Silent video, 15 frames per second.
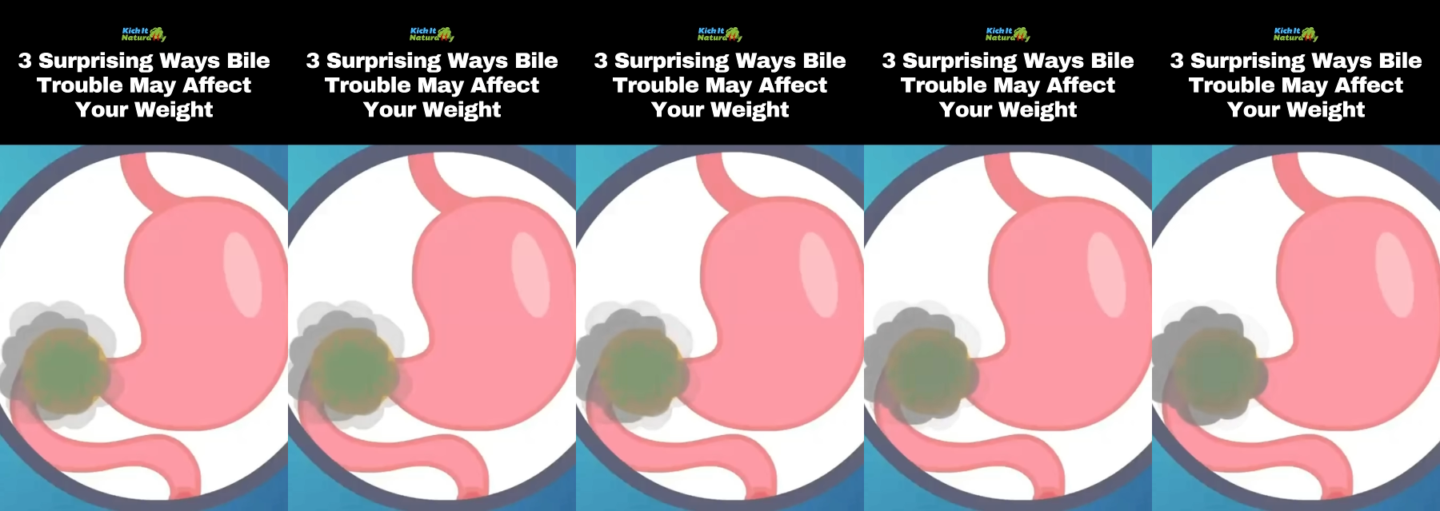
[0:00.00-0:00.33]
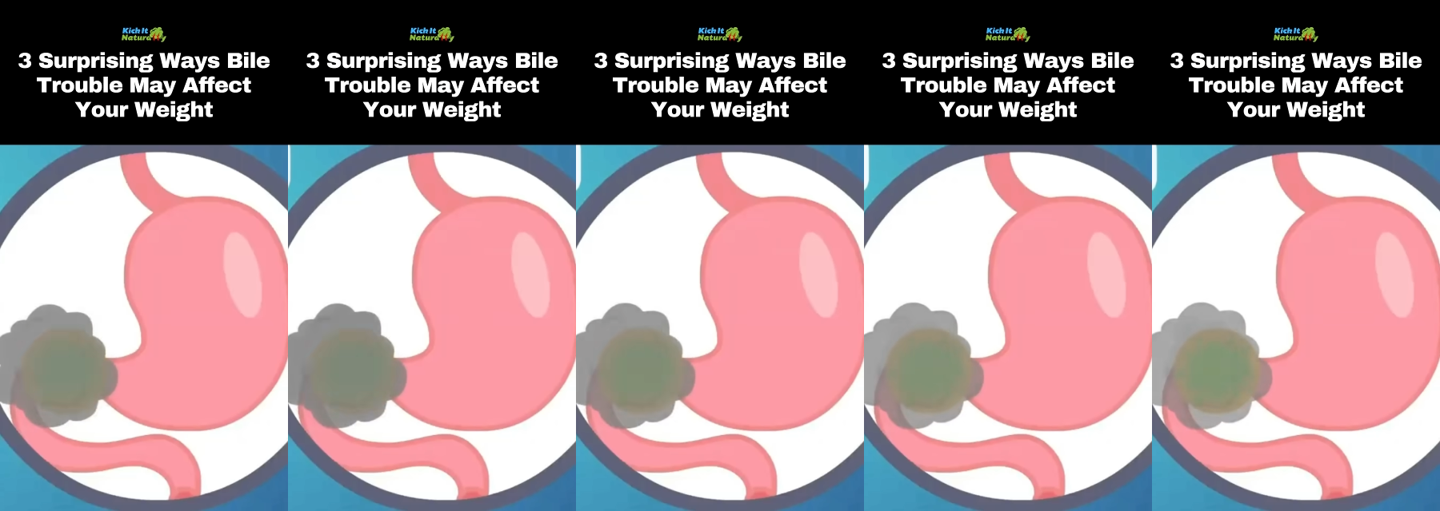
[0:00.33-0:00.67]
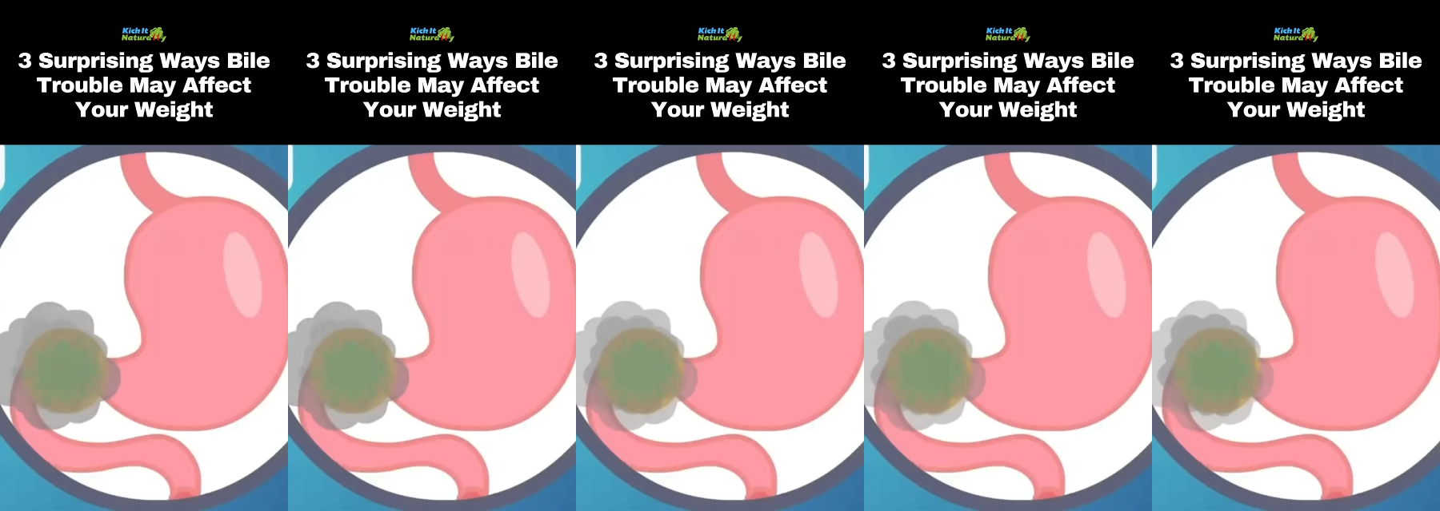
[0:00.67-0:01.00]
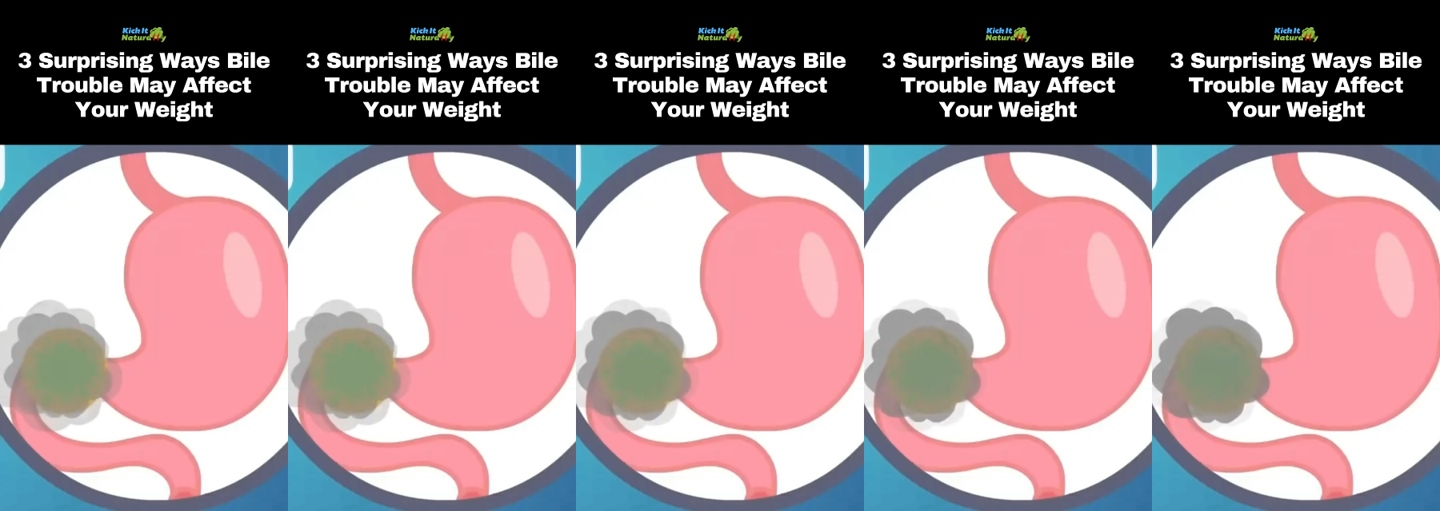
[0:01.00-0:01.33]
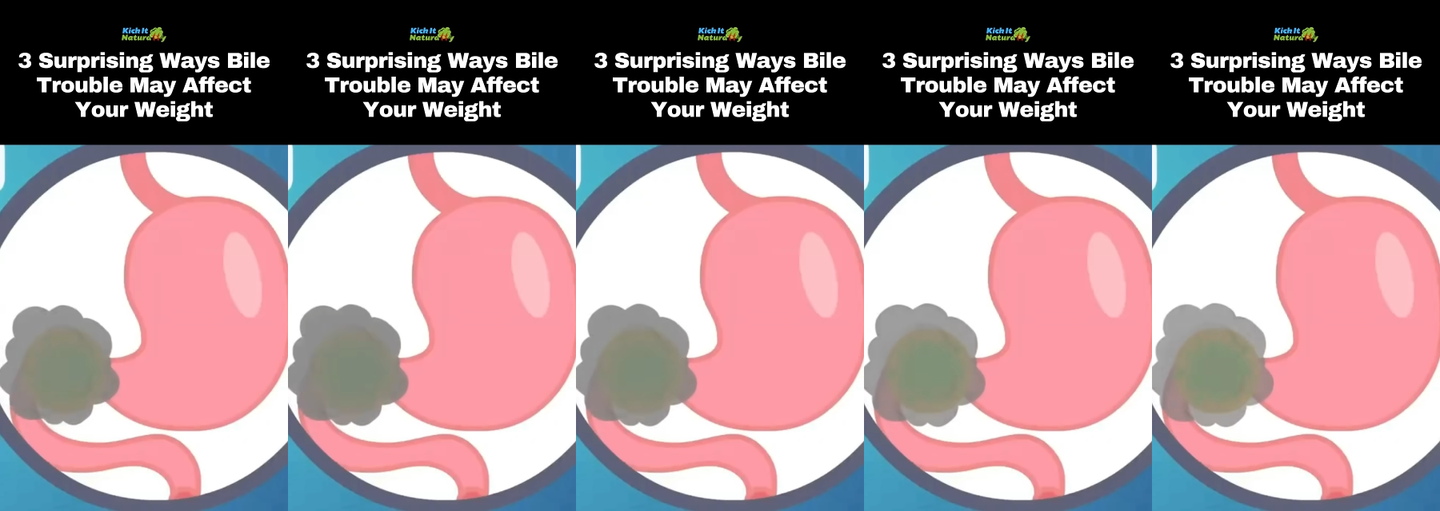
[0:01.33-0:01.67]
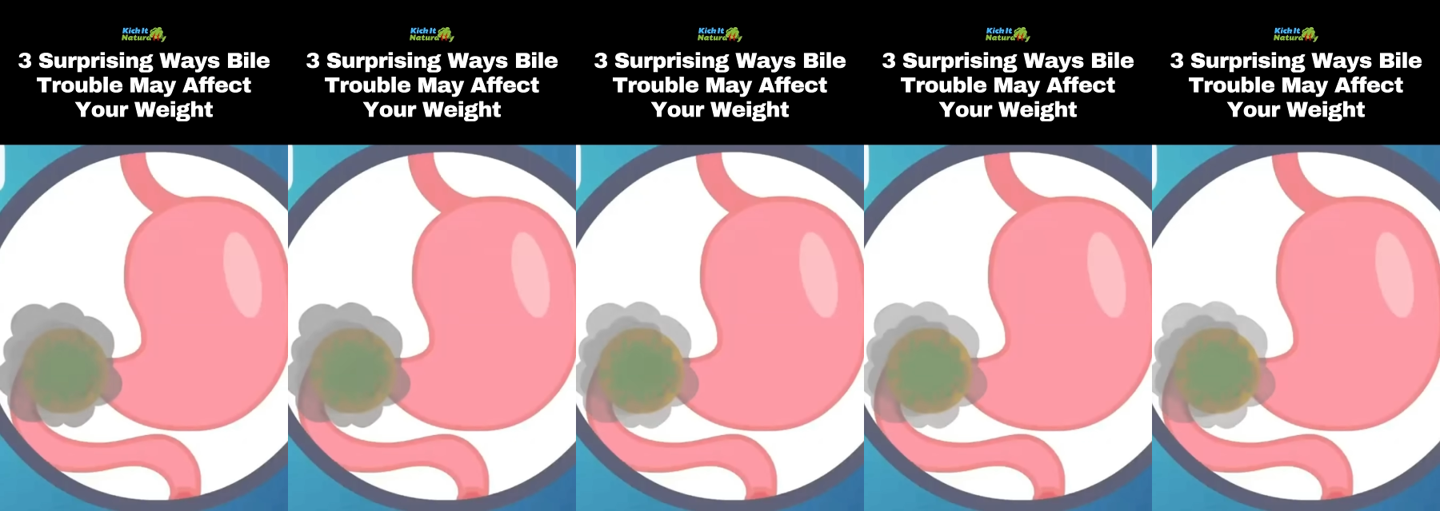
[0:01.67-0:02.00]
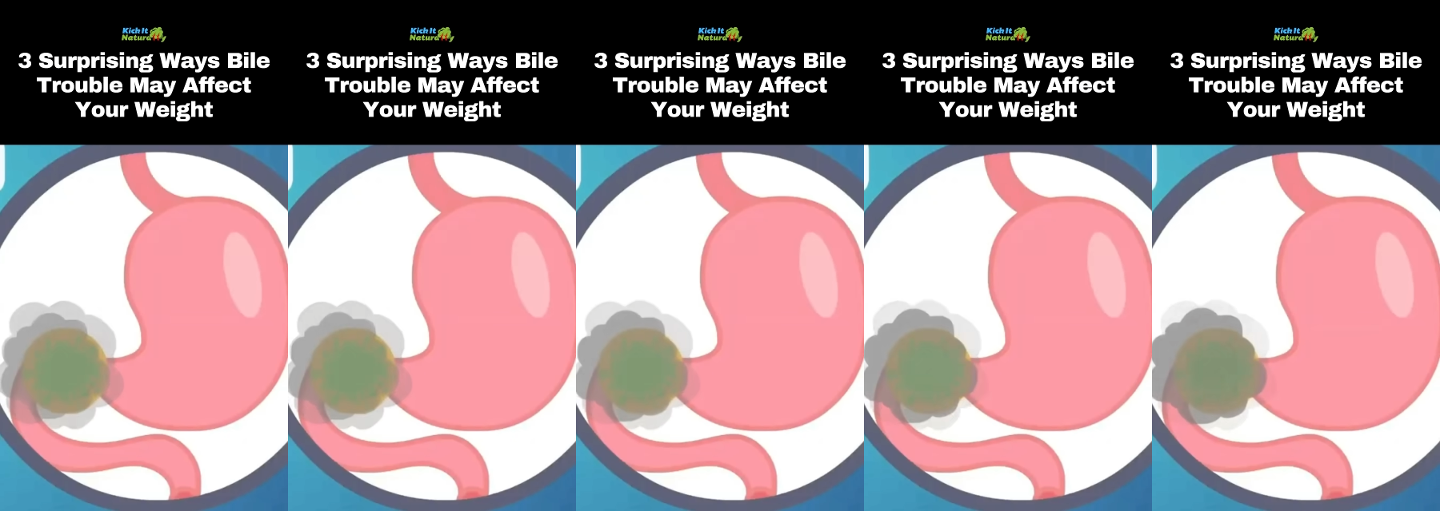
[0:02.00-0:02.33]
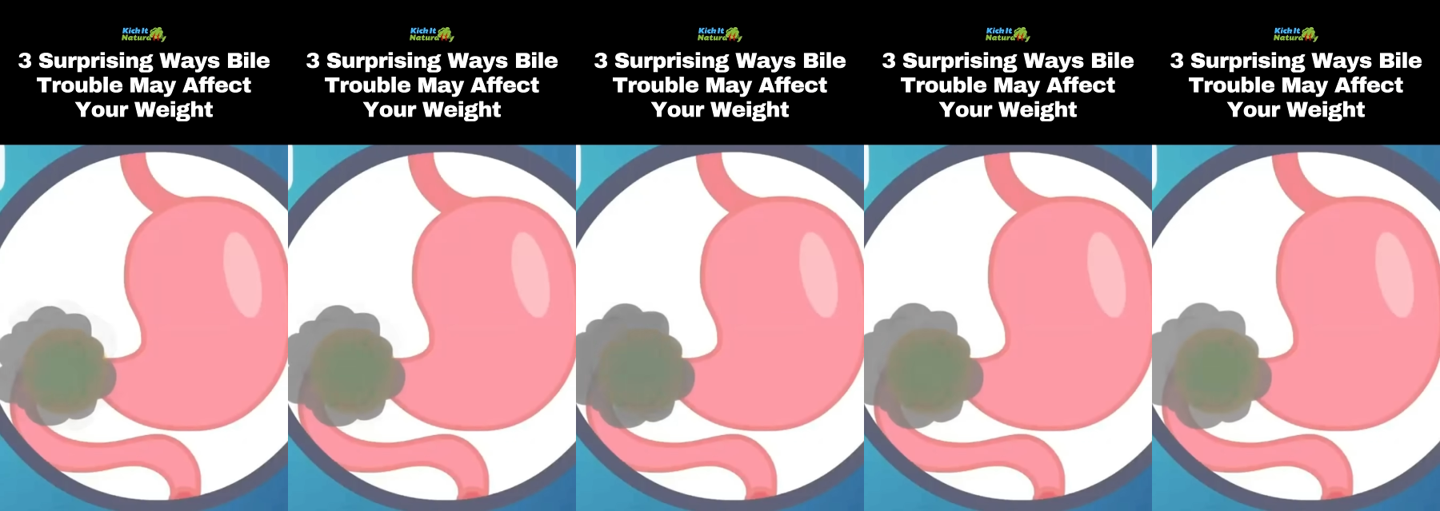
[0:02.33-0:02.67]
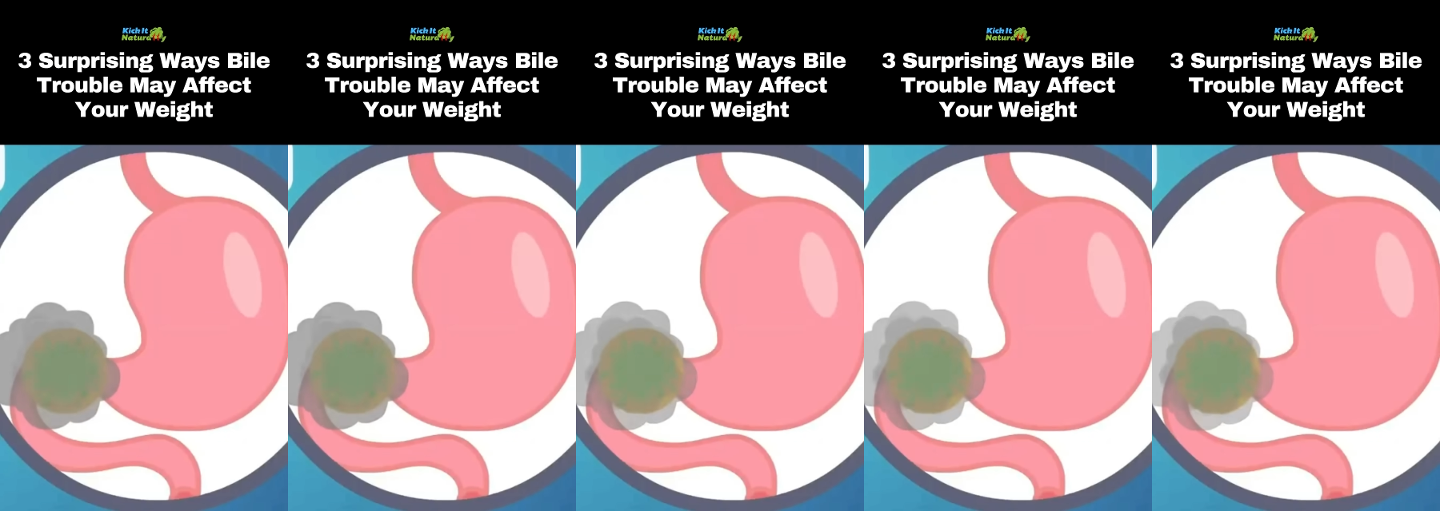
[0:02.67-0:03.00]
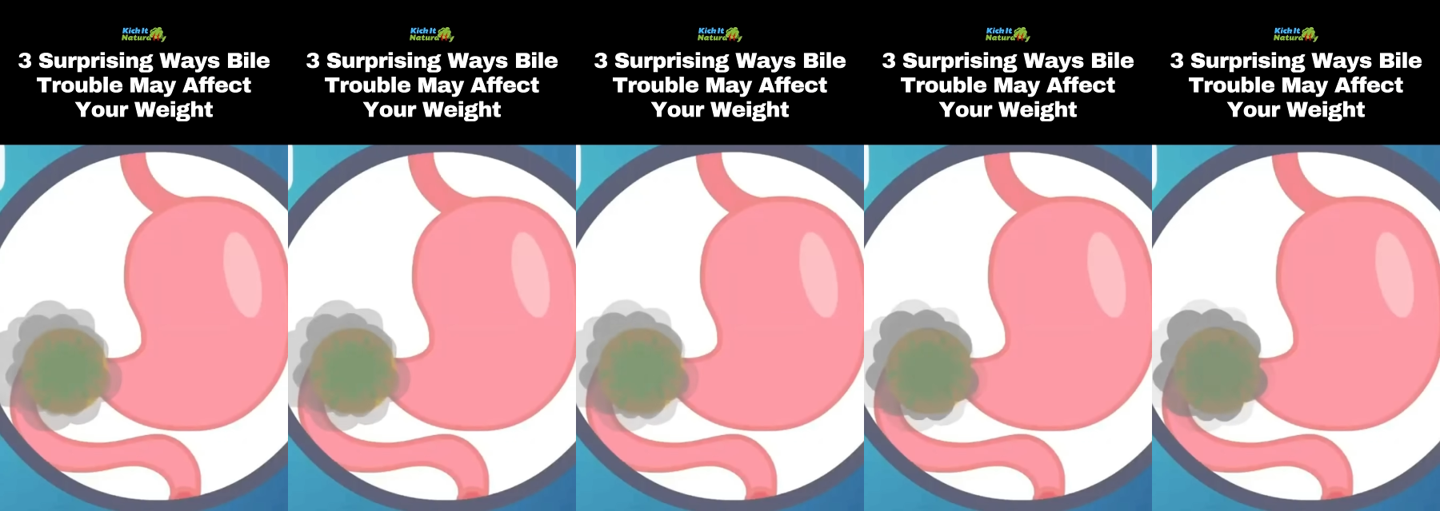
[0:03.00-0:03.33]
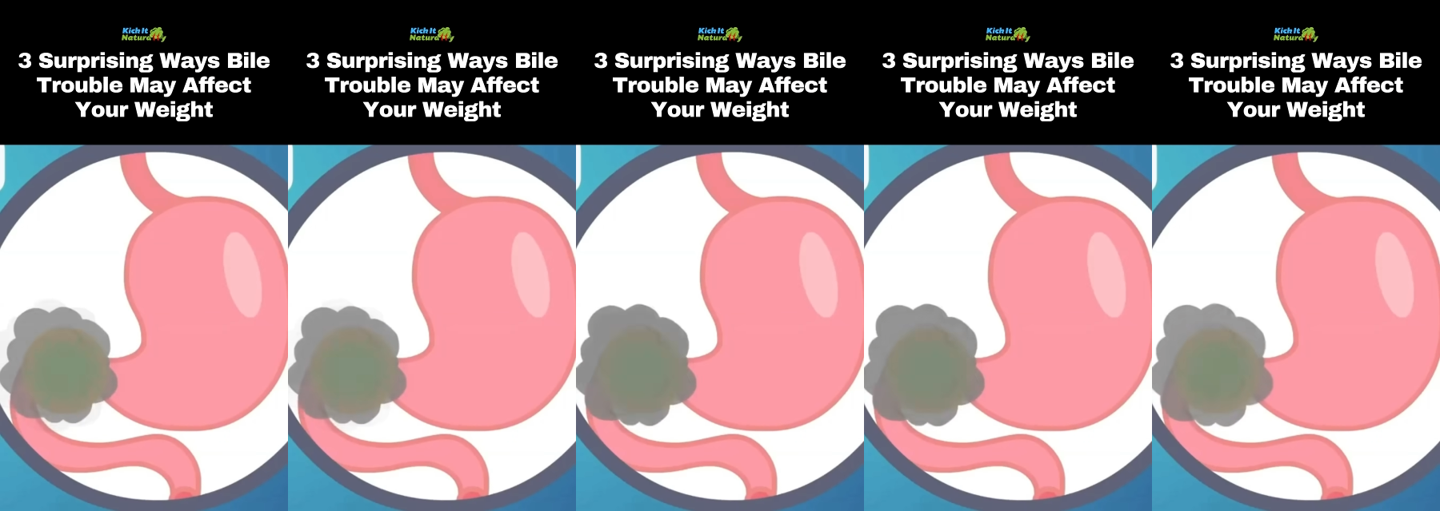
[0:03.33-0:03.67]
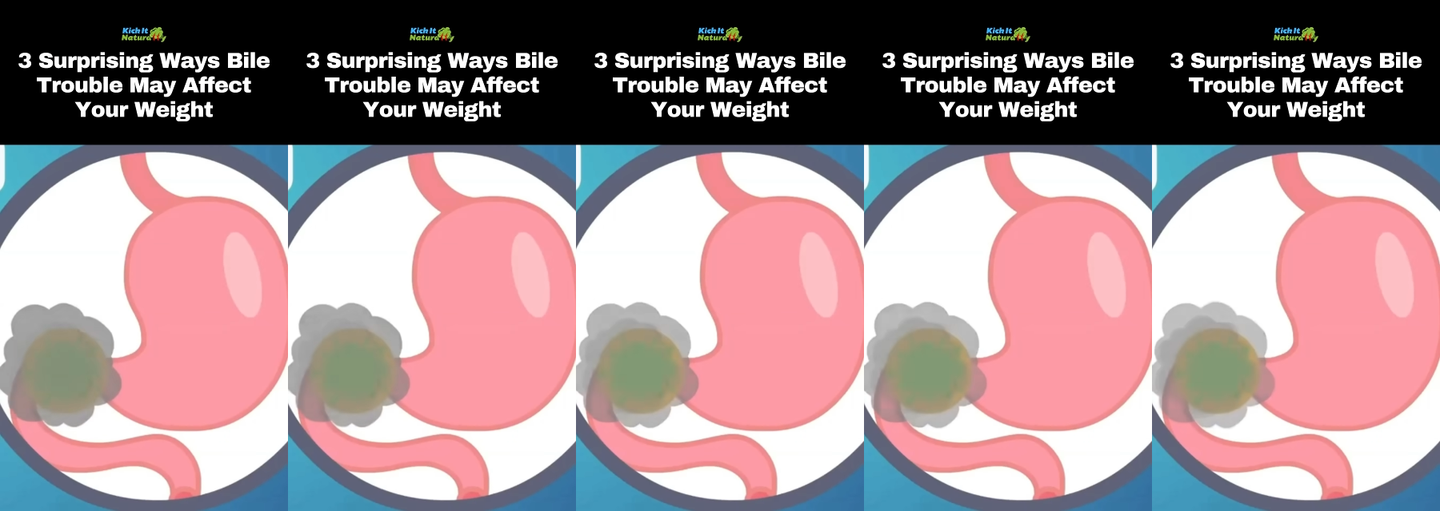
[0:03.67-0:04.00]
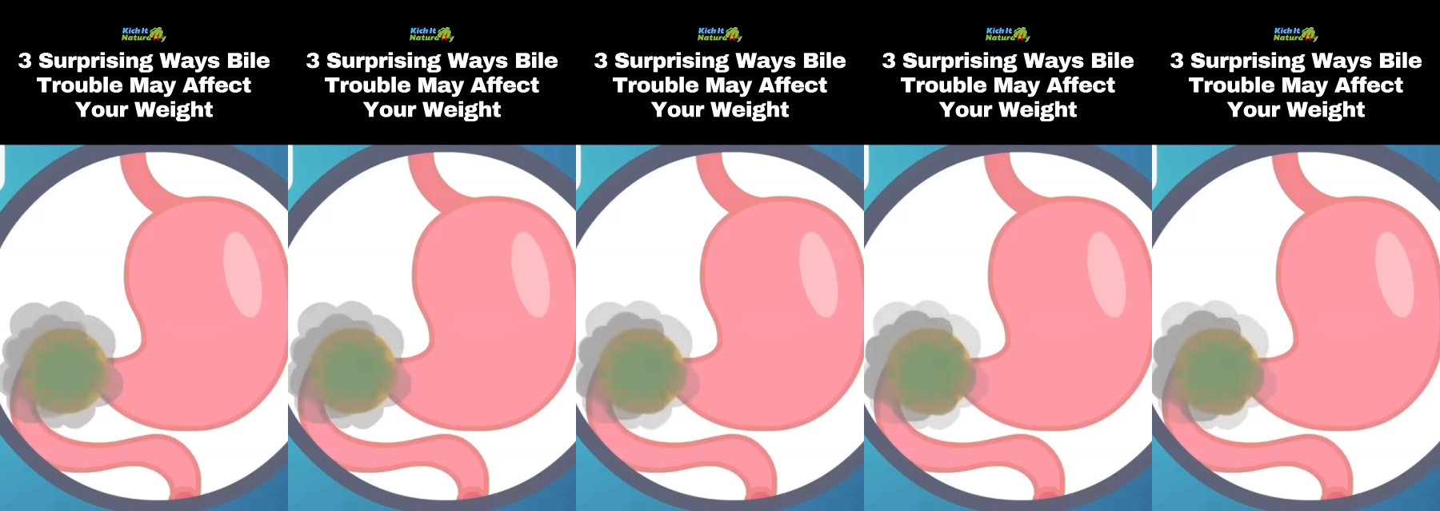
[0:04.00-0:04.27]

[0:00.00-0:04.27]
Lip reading: No face is visible, so there are no lips to read.